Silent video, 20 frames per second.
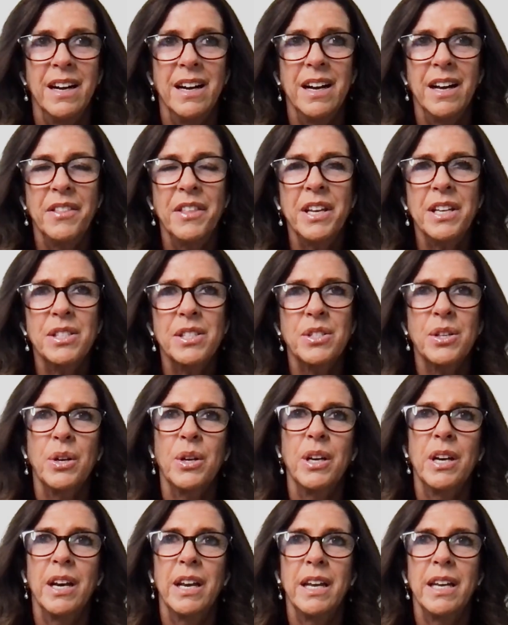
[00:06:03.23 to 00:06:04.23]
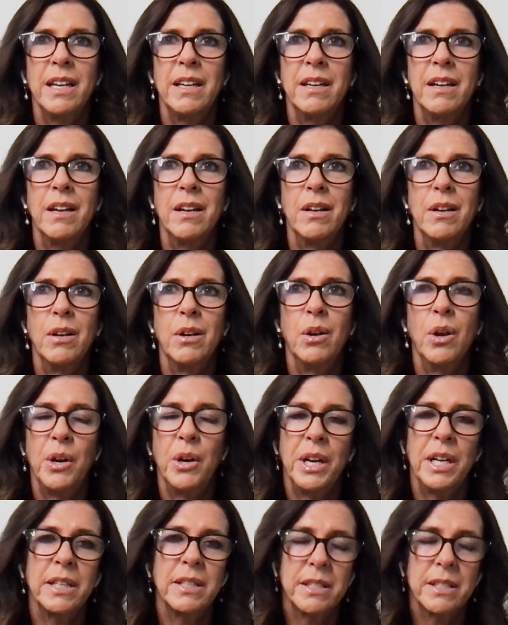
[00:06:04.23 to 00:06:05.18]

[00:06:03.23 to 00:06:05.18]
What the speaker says: I think certainly learning